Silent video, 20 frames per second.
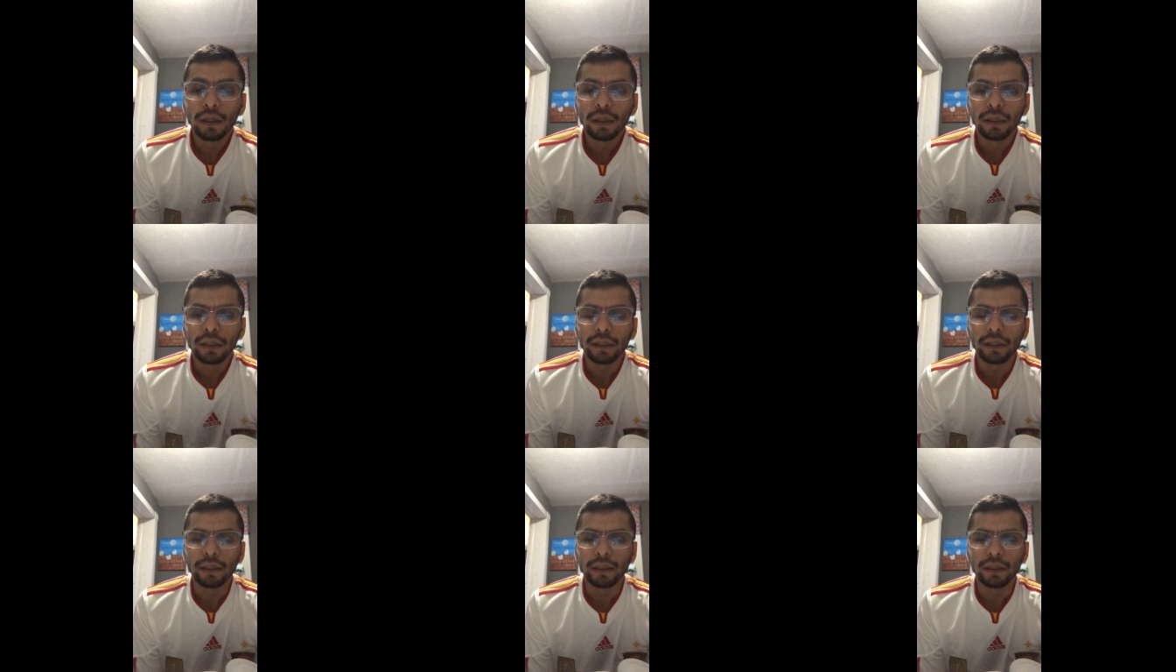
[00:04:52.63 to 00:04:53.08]

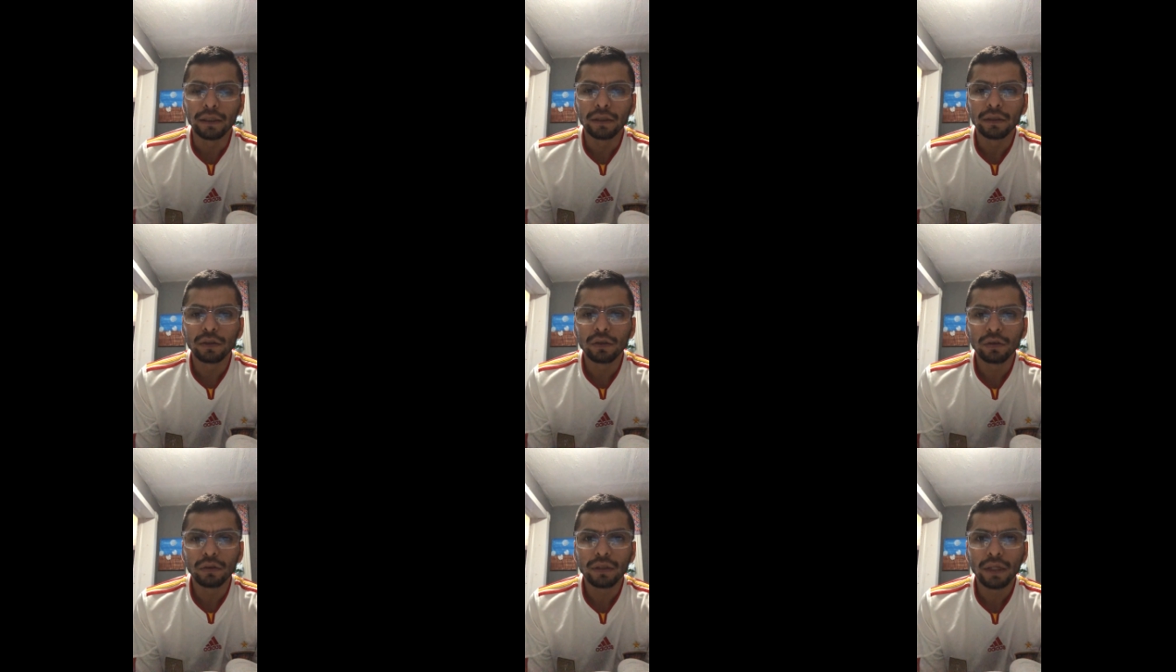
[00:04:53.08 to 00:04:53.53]
In
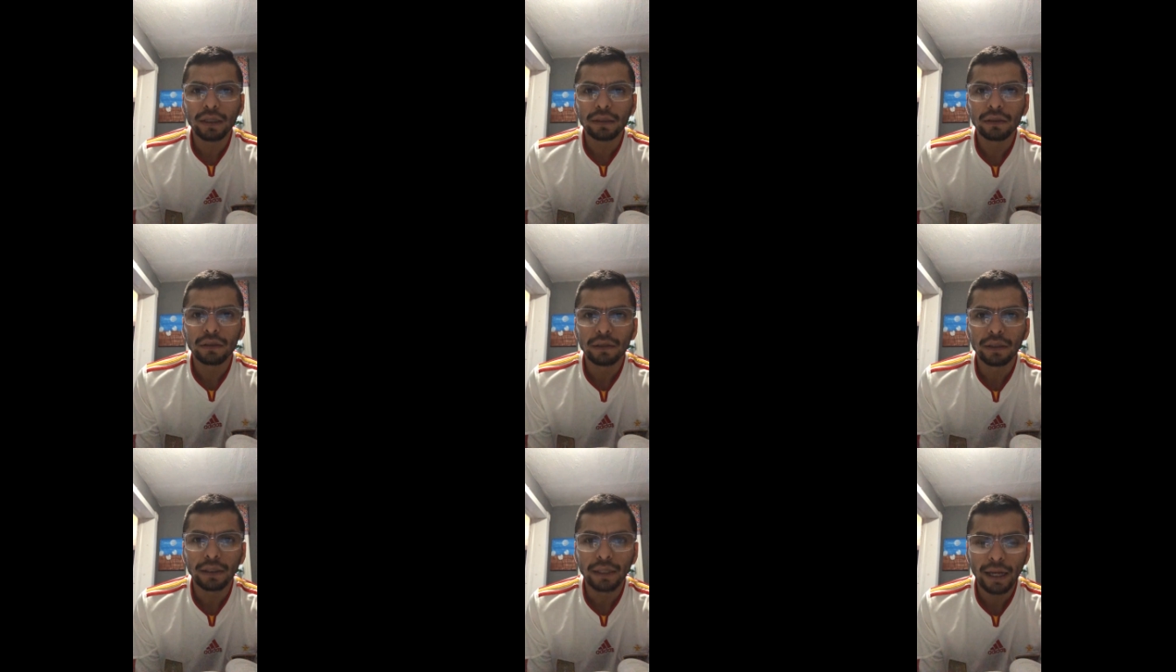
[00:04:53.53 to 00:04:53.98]

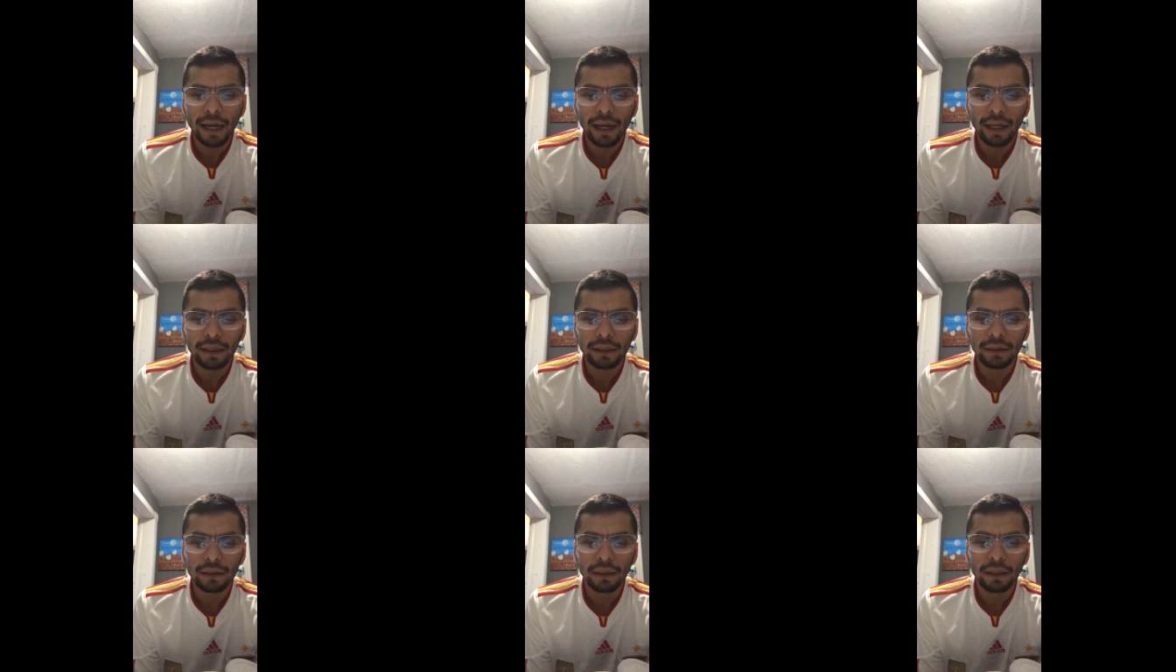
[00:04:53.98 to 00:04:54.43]

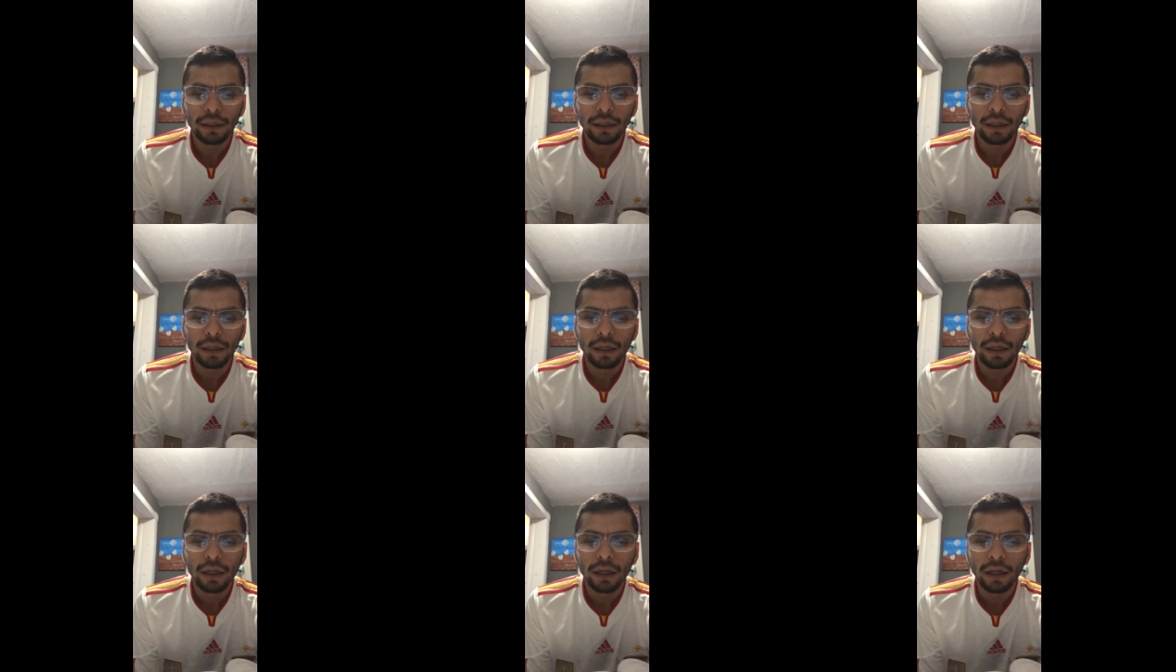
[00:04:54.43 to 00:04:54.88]
2009,
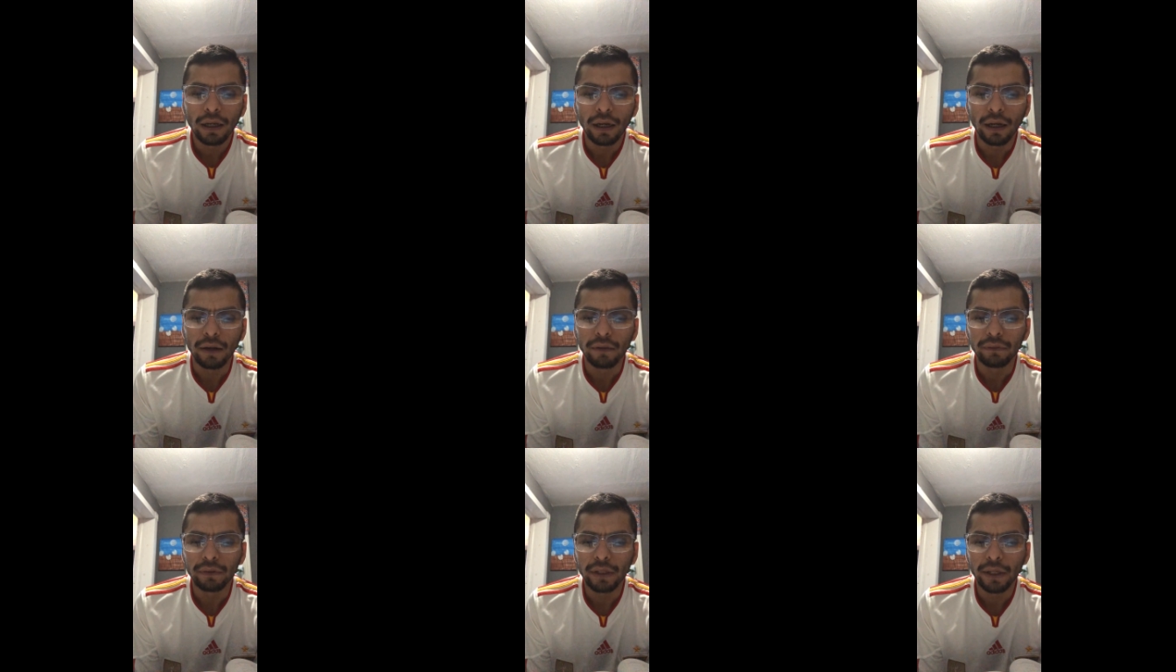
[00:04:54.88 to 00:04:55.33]

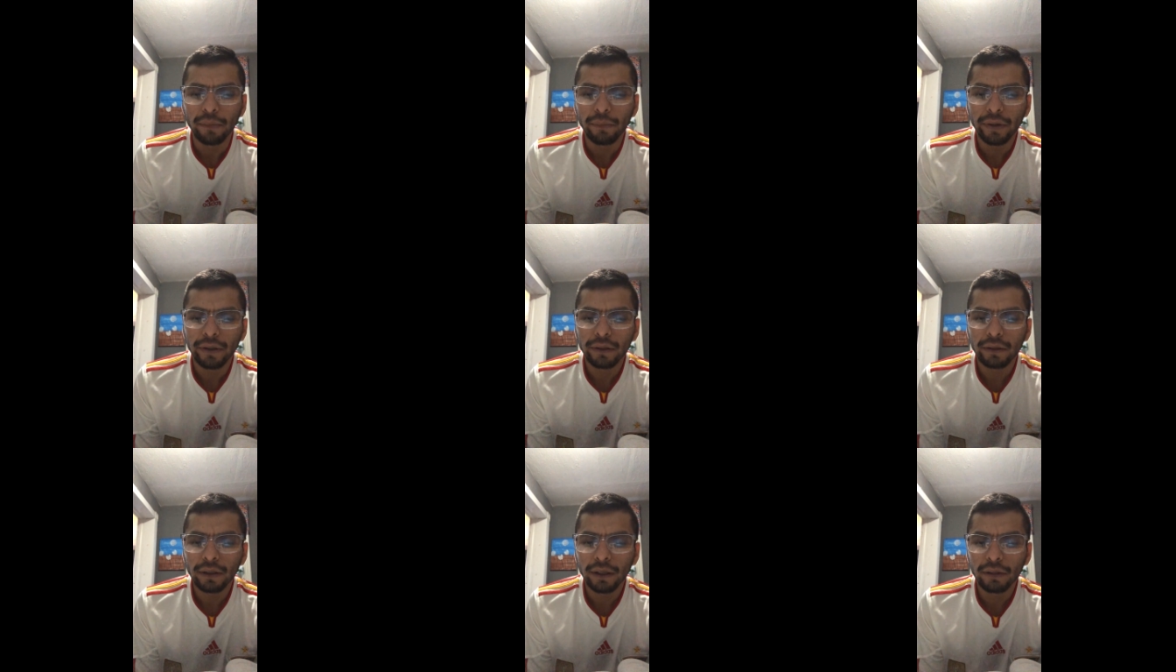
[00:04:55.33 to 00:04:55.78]
the
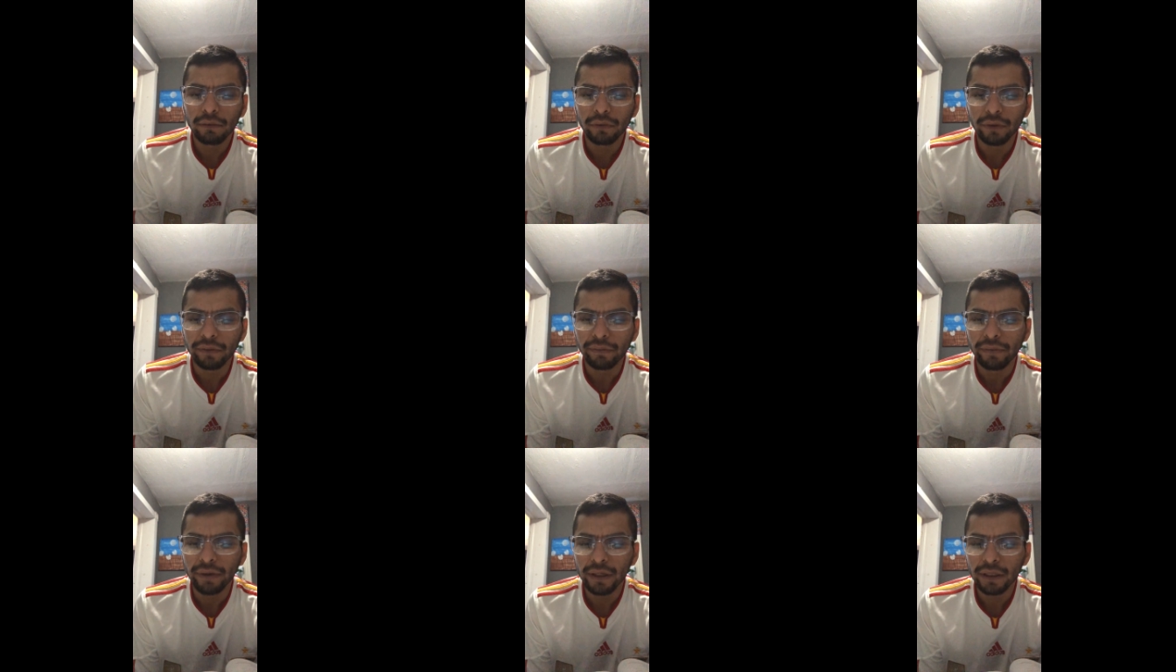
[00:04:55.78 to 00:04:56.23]
American
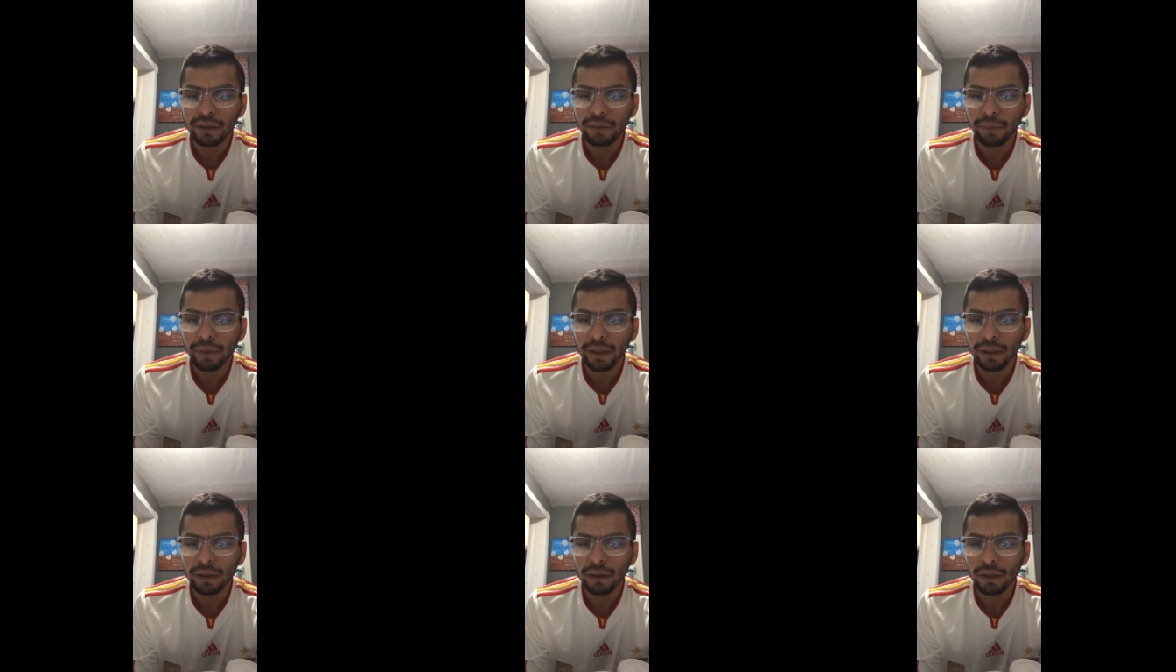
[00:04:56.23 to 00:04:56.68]

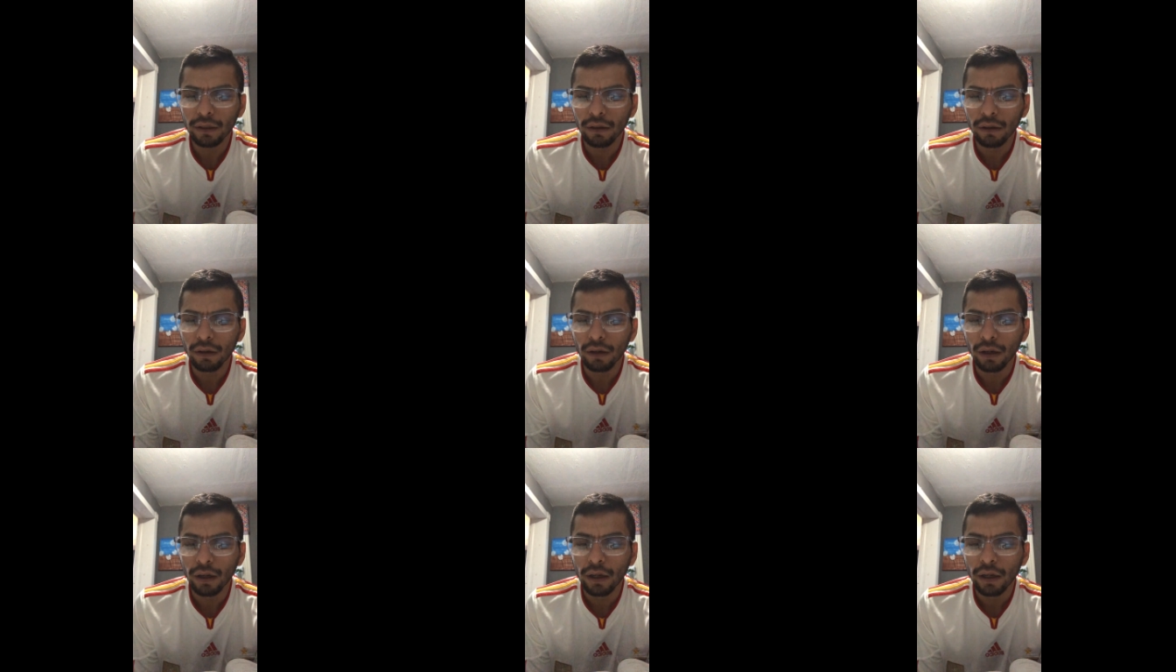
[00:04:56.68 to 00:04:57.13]
Reimbursement
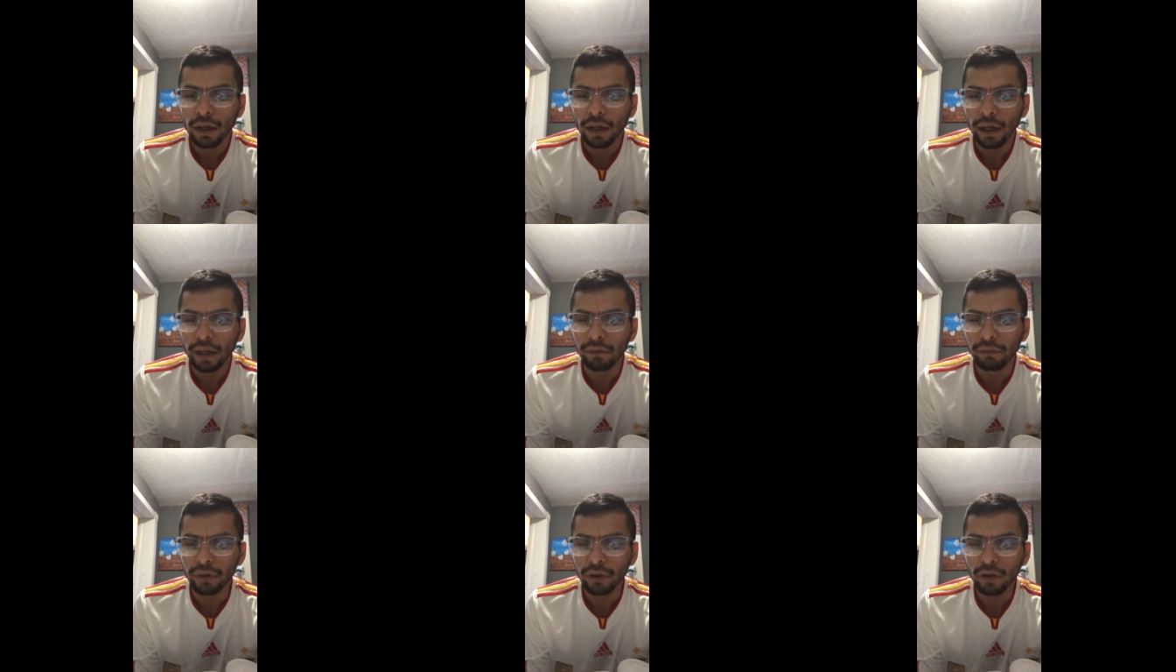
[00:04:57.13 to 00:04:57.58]

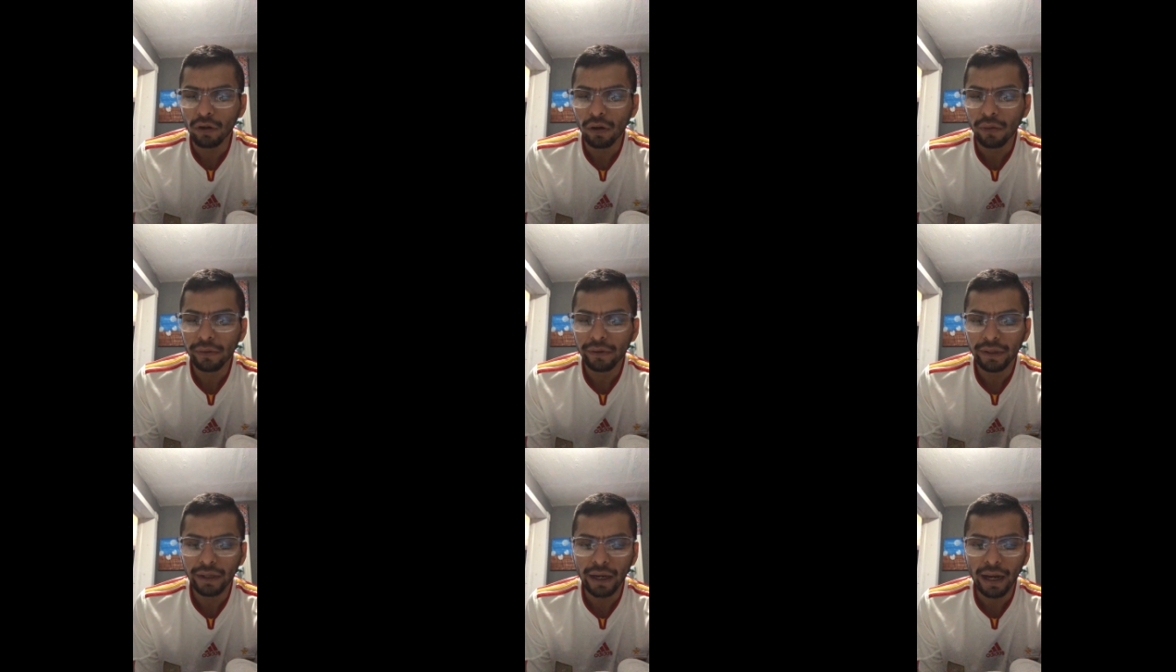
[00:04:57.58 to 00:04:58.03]
and
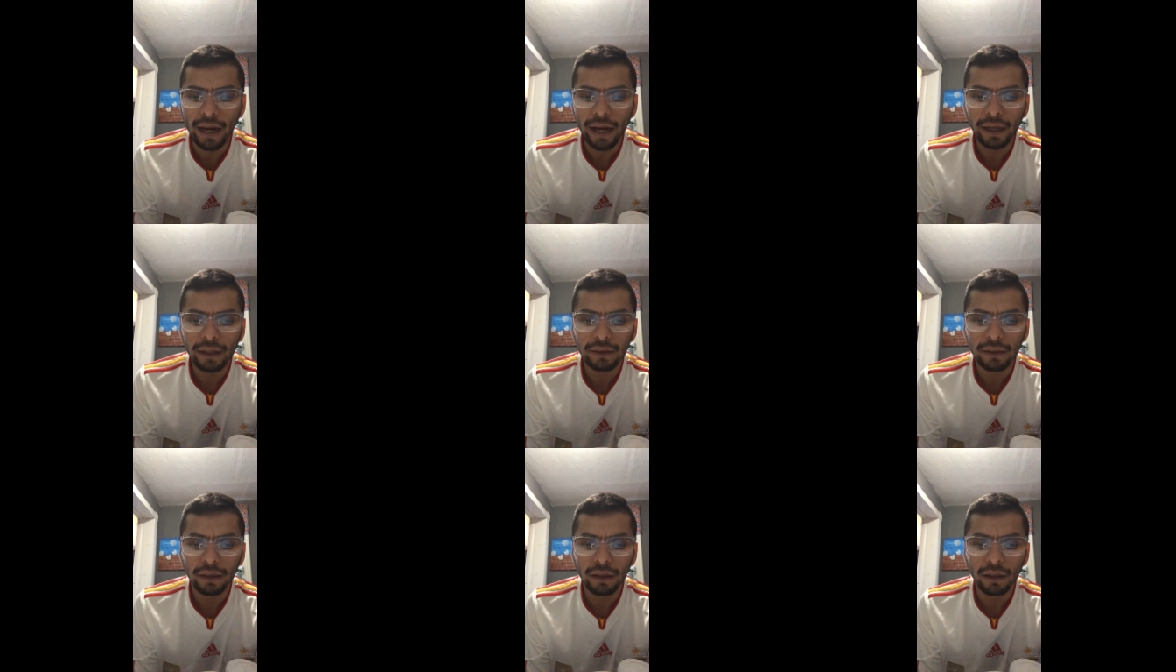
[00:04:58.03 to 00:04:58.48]
Recovery
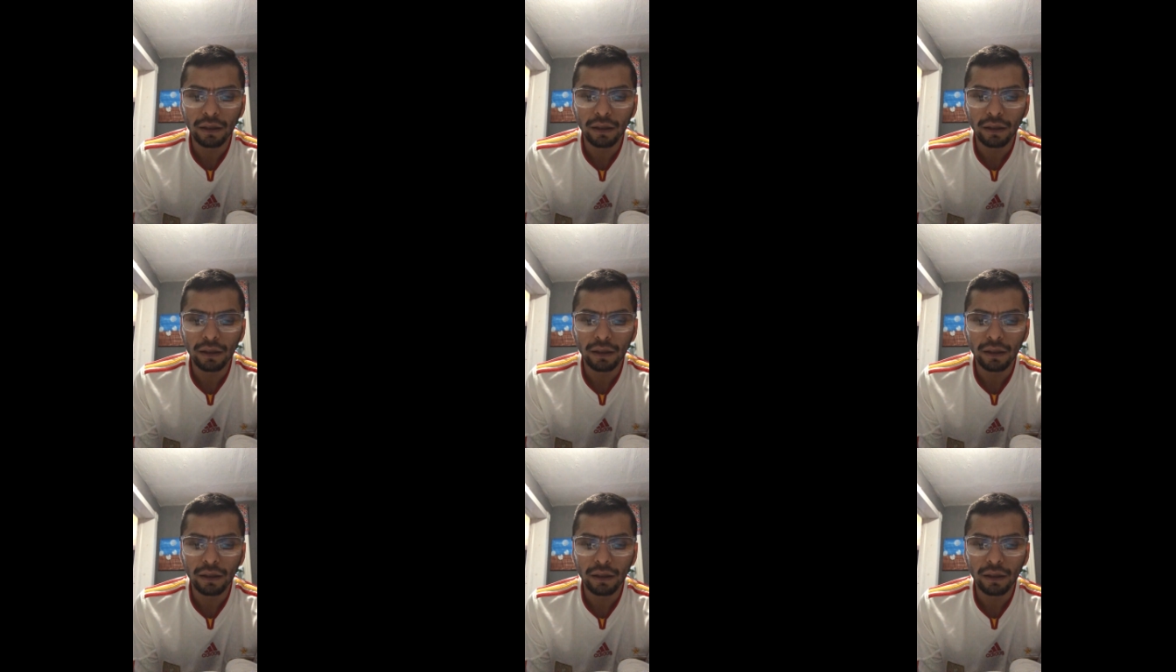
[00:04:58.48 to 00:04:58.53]
Act